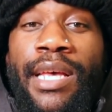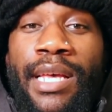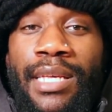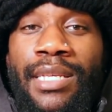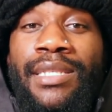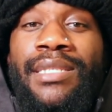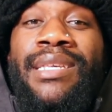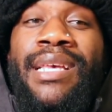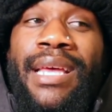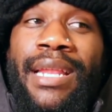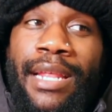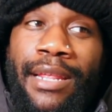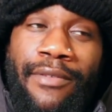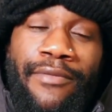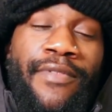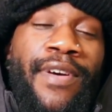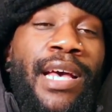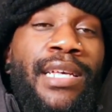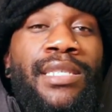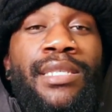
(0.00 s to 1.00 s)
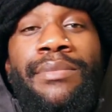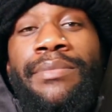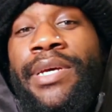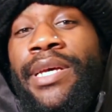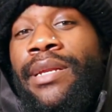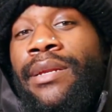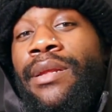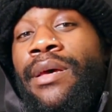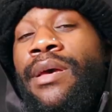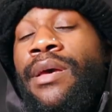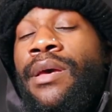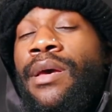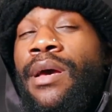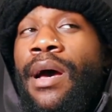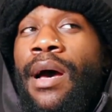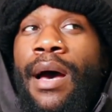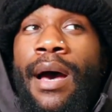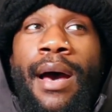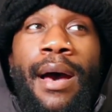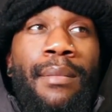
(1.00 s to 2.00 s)
is an investment.
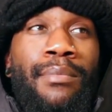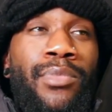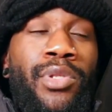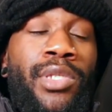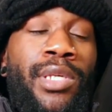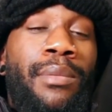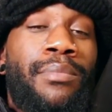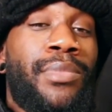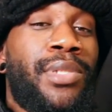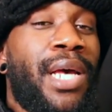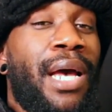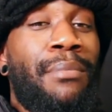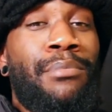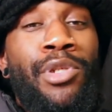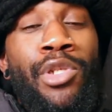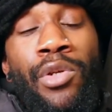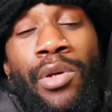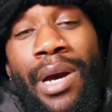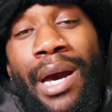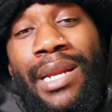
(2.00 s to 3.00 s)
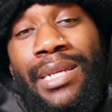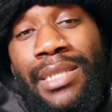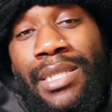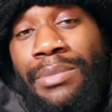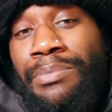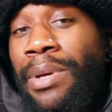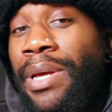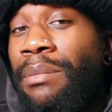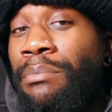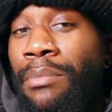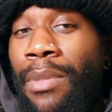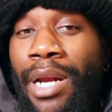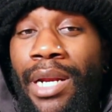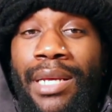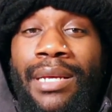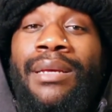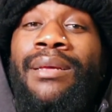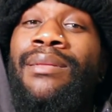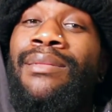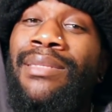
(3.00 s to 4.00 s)
Sometimes you gotta spend
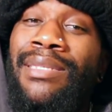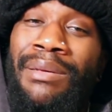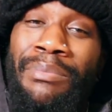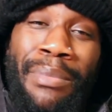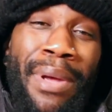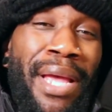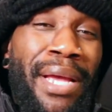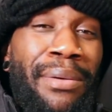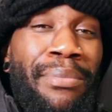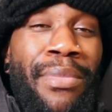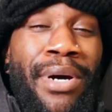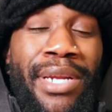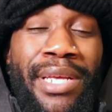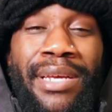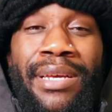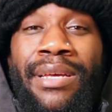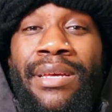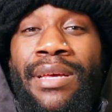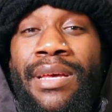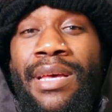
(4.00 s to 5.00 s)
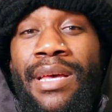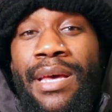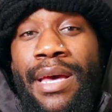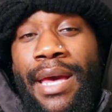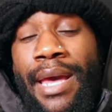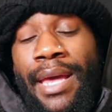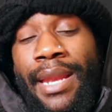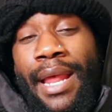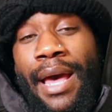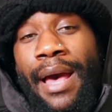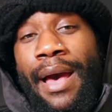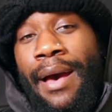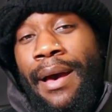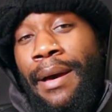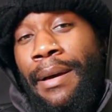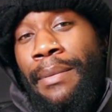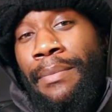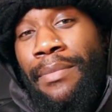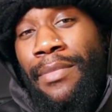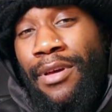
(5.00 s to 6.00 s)
money to make money, and
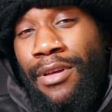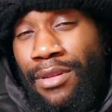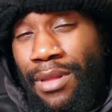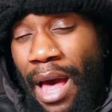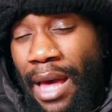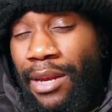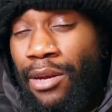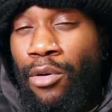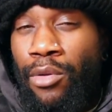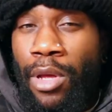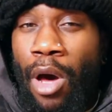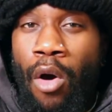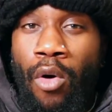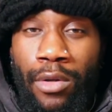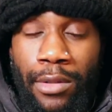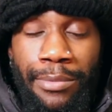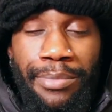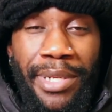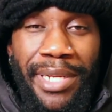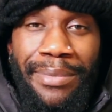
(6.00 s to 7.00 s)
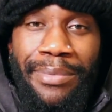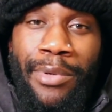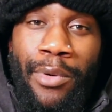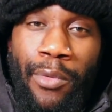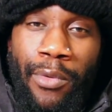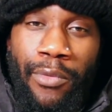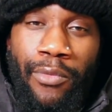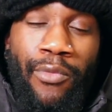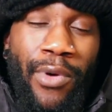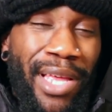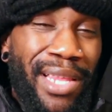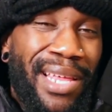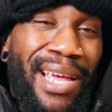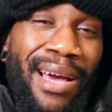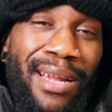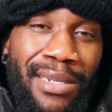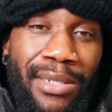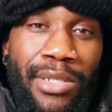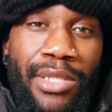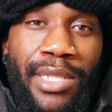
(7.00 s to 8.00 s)
I know the older people really
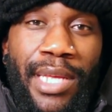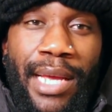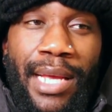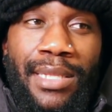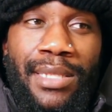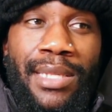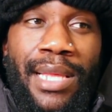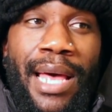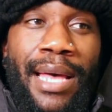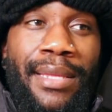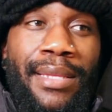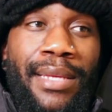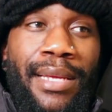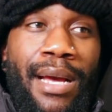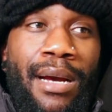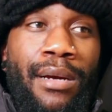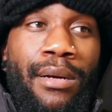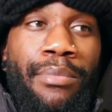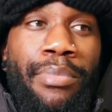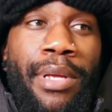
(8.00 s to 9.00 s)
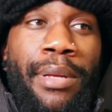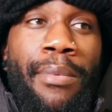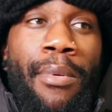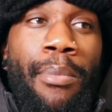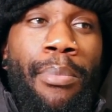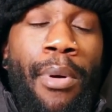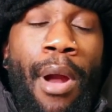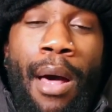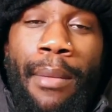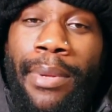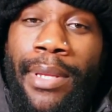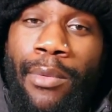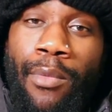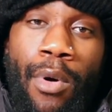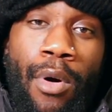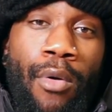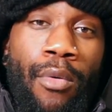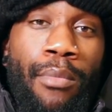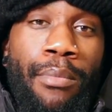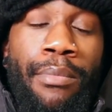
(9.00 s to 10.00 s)
understands that. The younger people probably
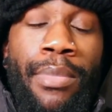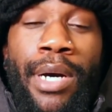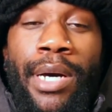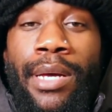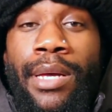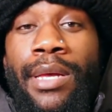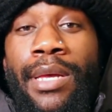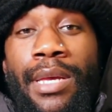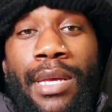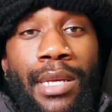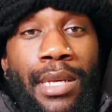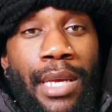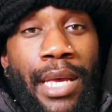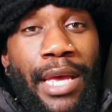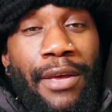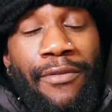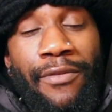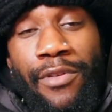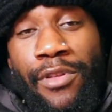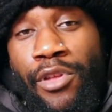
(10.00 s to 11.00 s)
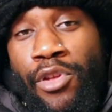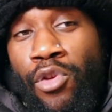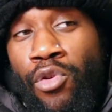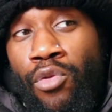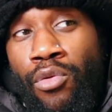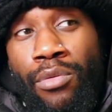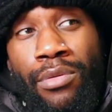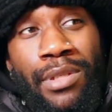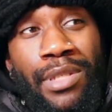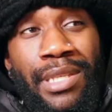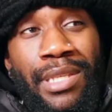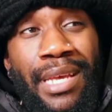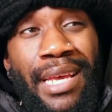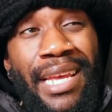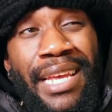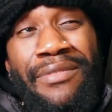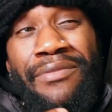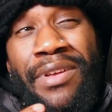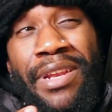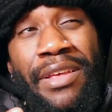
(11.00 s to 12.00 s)
won't. But if you,
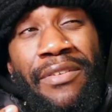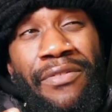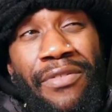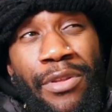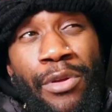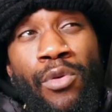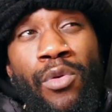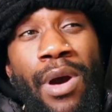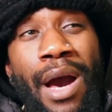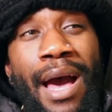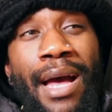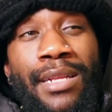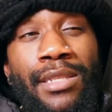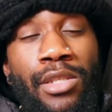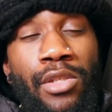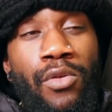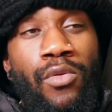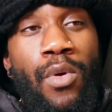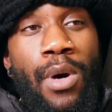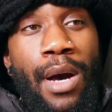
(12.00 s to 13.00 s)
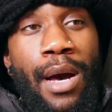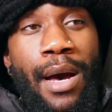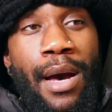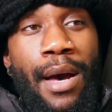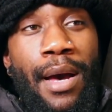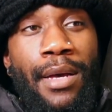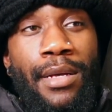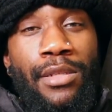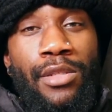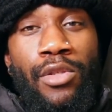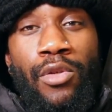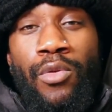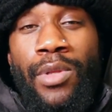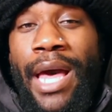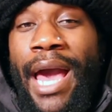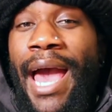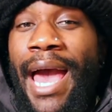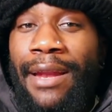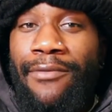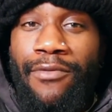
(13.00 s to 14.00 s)
even if you got to do
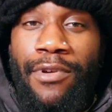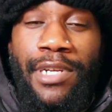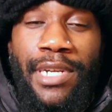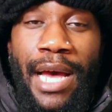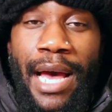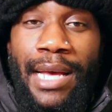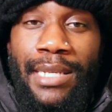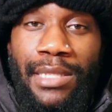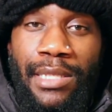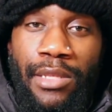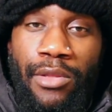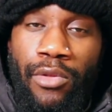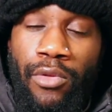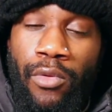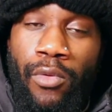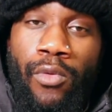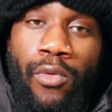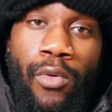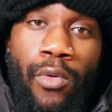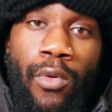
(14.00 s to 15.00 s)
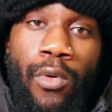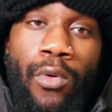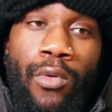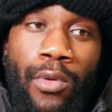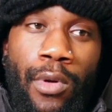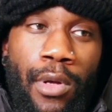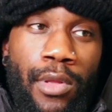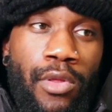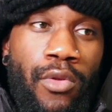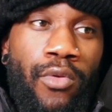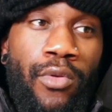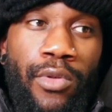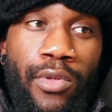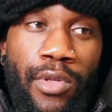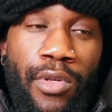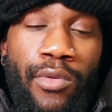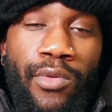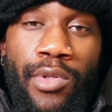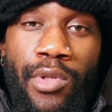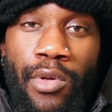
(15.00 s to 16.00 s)
the advertising through Google or through
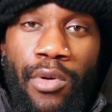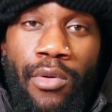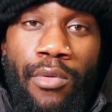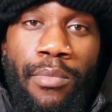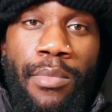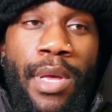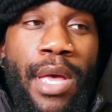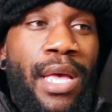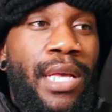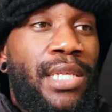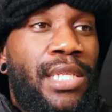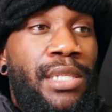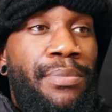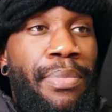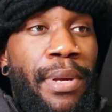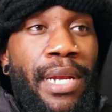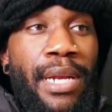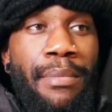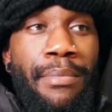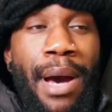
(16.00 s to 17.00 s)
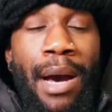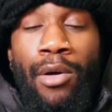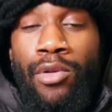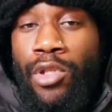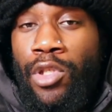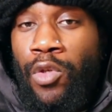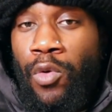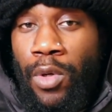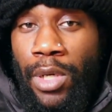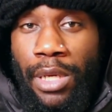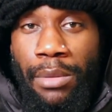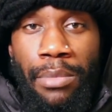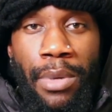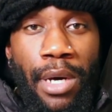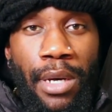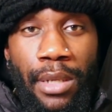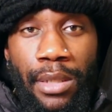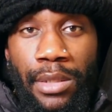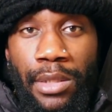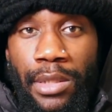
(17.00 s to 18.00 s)
YouTube, spend about 20
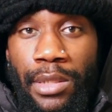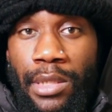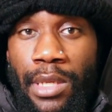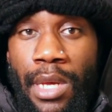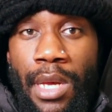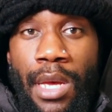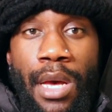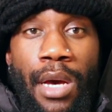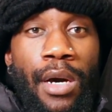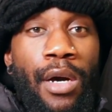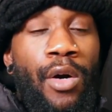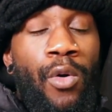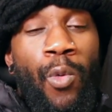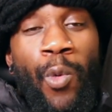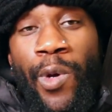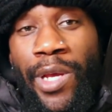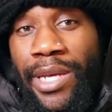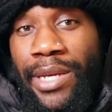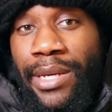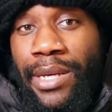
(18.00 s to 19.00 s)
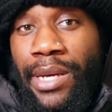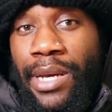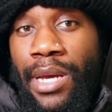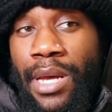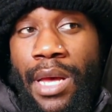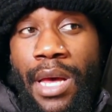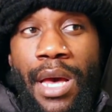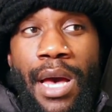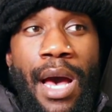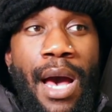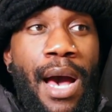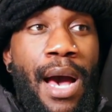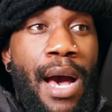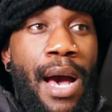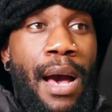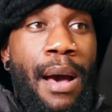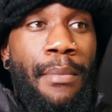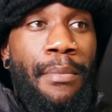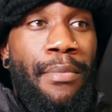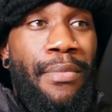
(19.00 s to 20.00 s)
bucks a week,
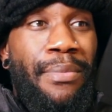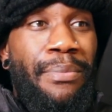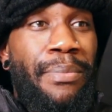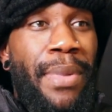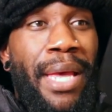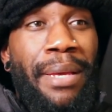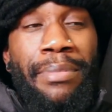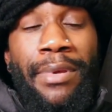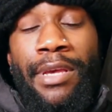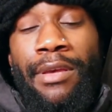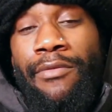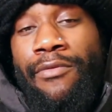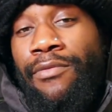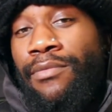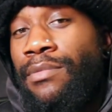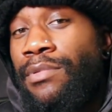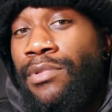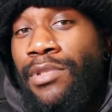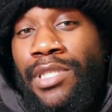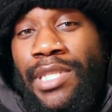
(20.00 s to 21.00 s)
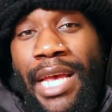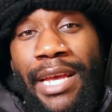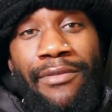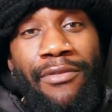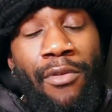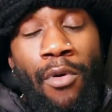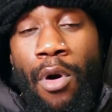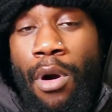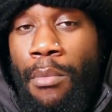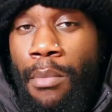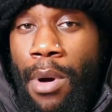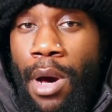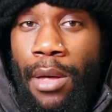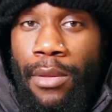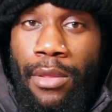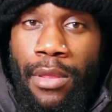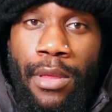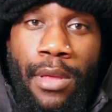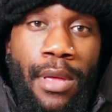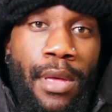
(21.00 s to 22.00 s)
maybe say for a
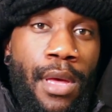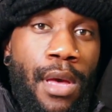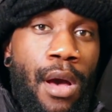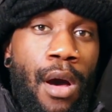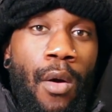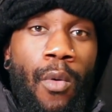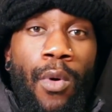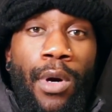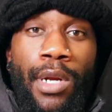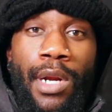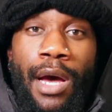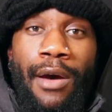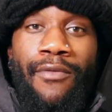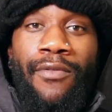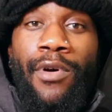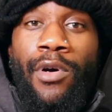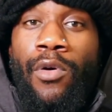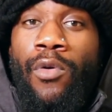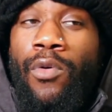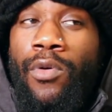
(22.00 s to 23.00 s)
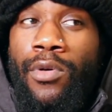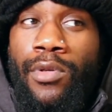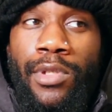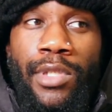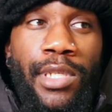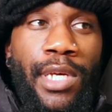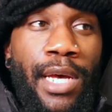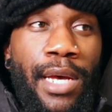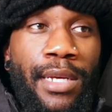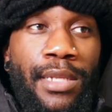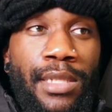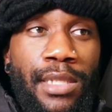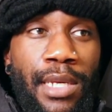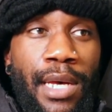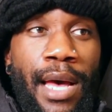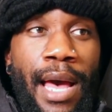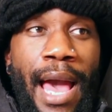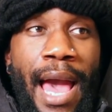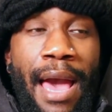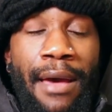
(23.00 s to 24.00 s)
month or whatnot, for Google
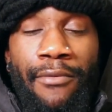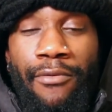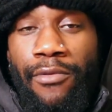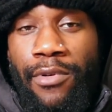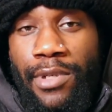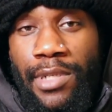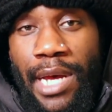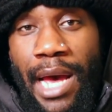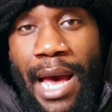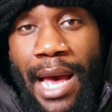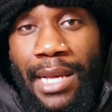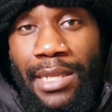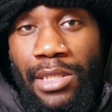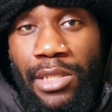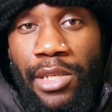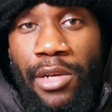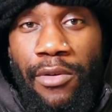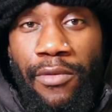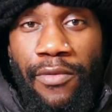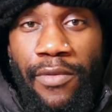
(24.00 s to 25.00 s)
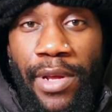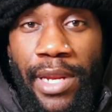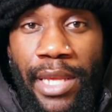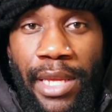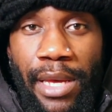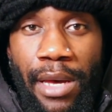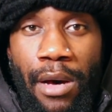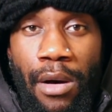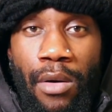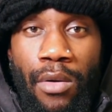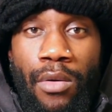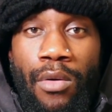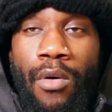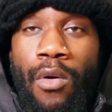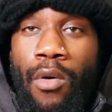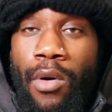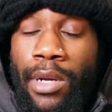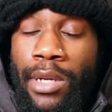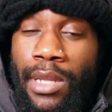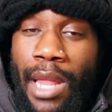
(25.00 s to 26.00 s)
to advertise your video
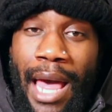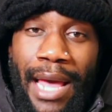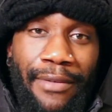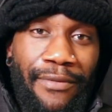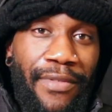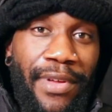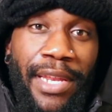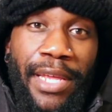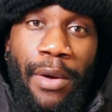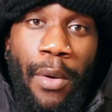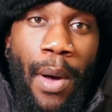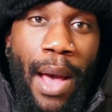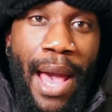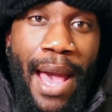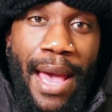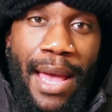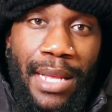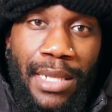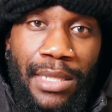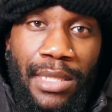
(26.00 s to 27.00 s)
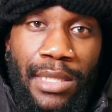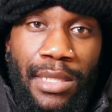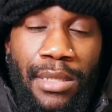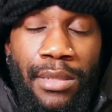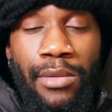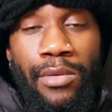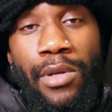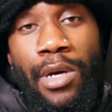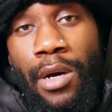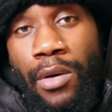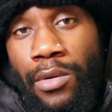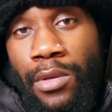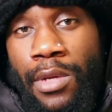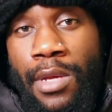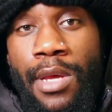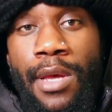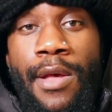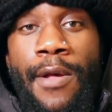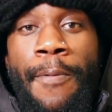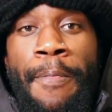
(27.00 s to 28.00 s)
on like video ads, you know.
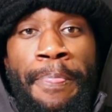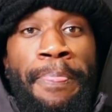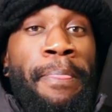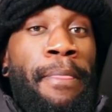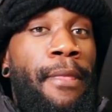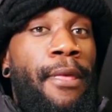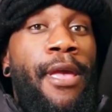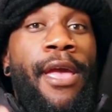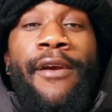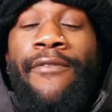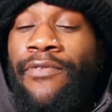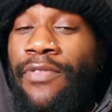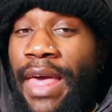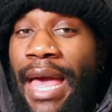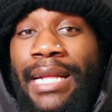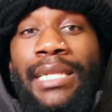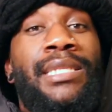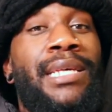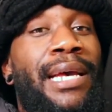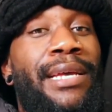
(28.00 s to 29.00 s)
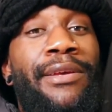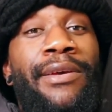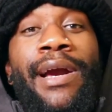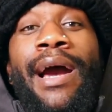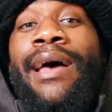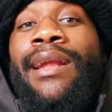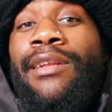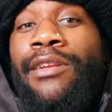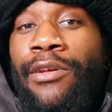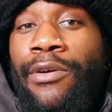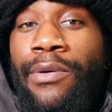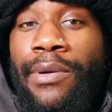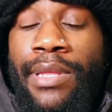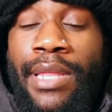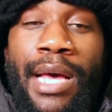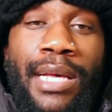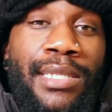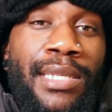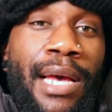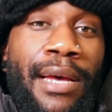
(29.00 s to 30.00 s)
If that's how you got to do it,
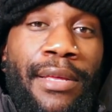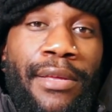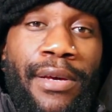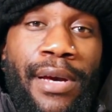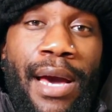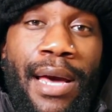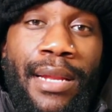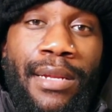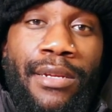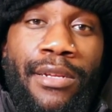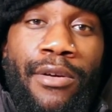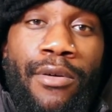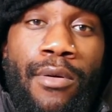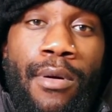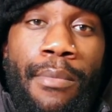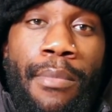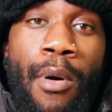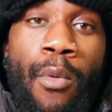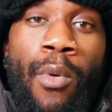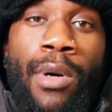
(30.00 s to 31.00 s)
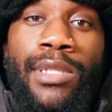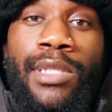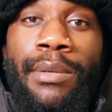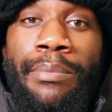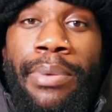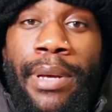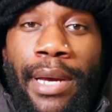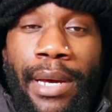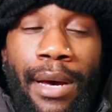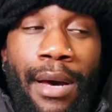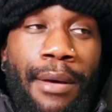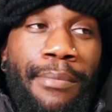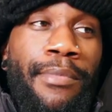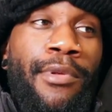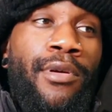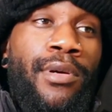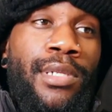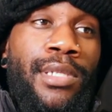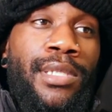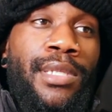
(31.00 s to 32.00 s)
that's how you got to do it. But once it pick up,
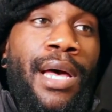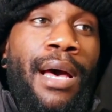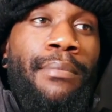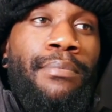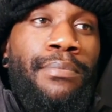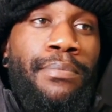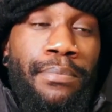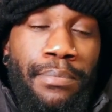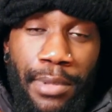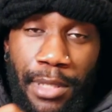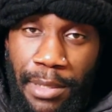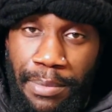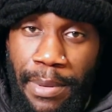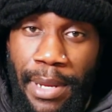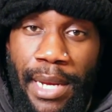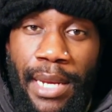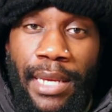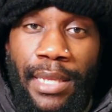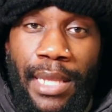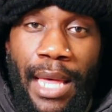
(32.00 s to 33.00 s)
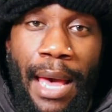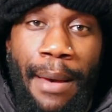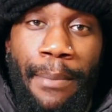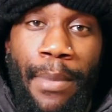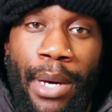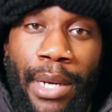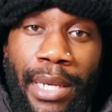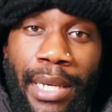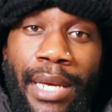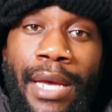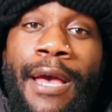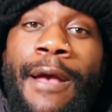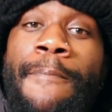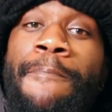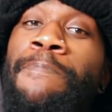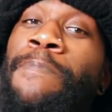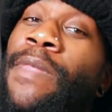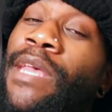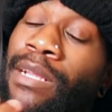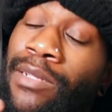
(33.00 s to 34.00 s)
you can stop spending that money
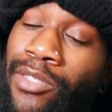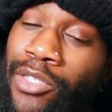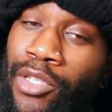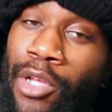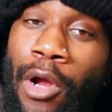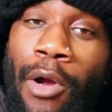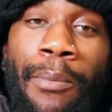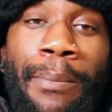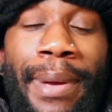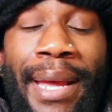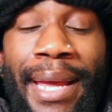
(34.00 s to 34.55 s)
and start